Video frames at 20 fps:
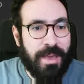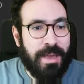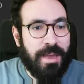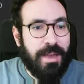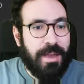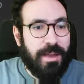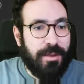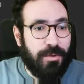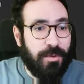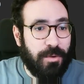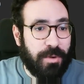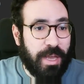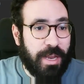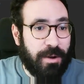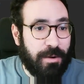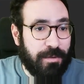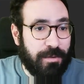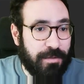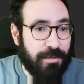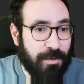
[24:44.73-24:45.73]
You can
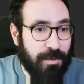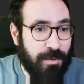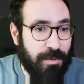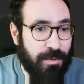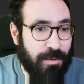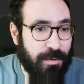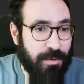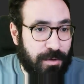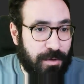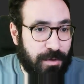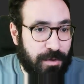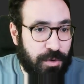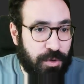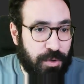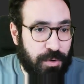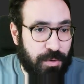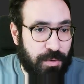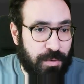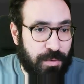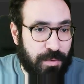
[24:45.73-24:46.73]
also
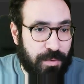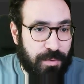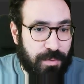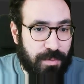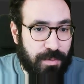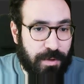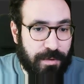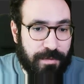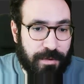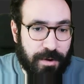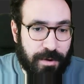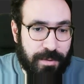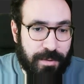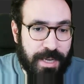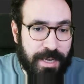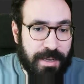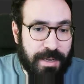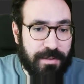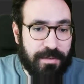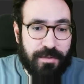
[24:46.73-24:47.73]
do the
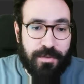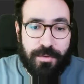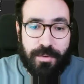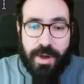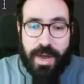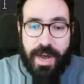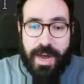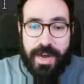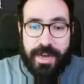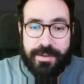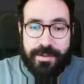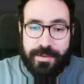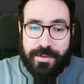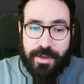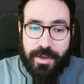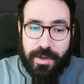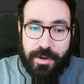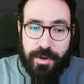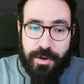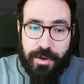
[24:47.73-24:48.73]
following, is to add
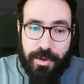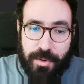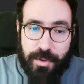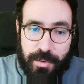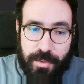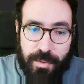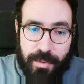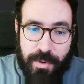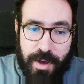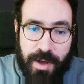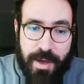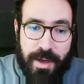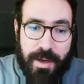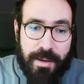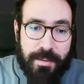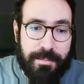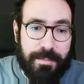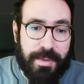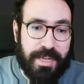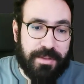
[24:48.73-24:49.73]
a new
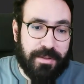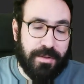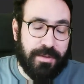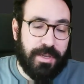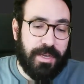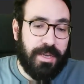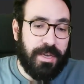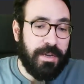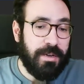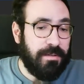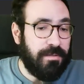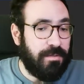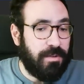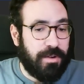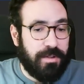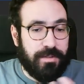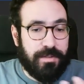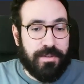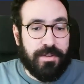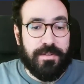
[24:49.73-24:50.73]
method here, for
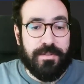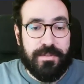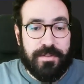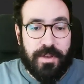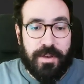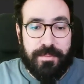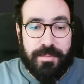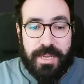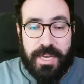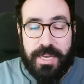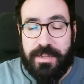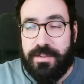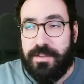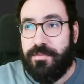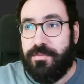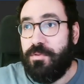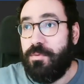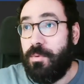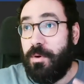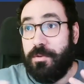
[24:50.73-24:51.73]
instance, update,
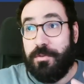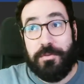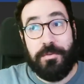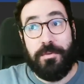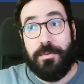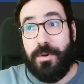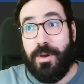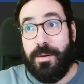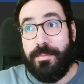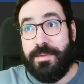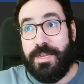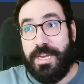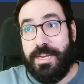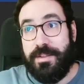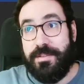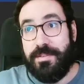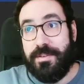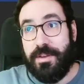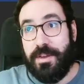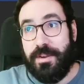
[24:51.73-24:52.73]
if you want to
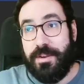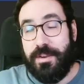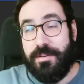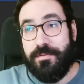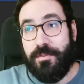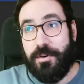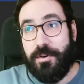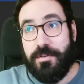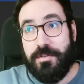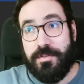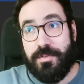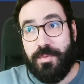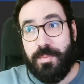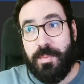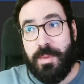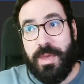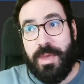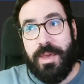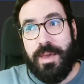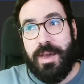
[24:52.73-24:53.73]
update an invoice.
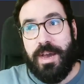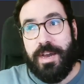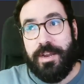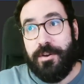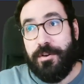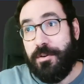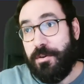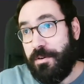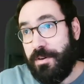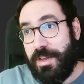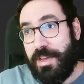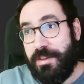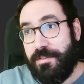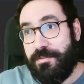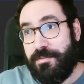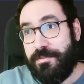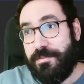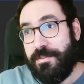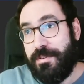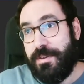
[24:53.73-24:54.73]
I don't know
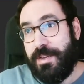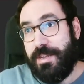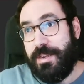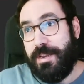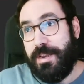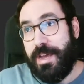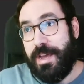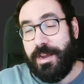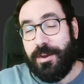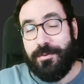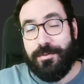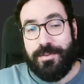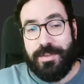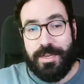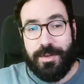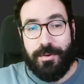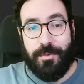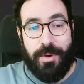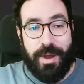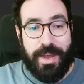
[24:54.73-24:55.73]
if in
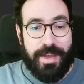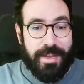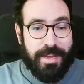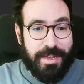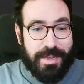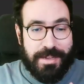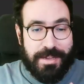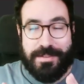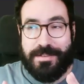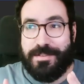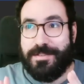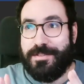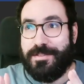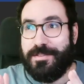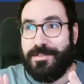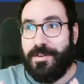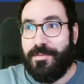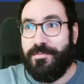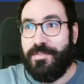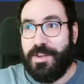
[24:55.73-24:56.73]
accounting way it's
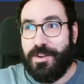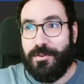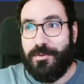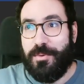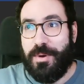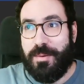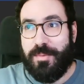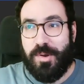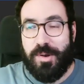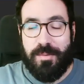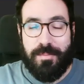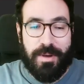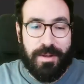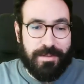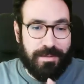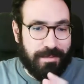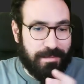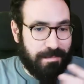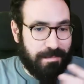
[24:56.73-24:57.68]
something doable, but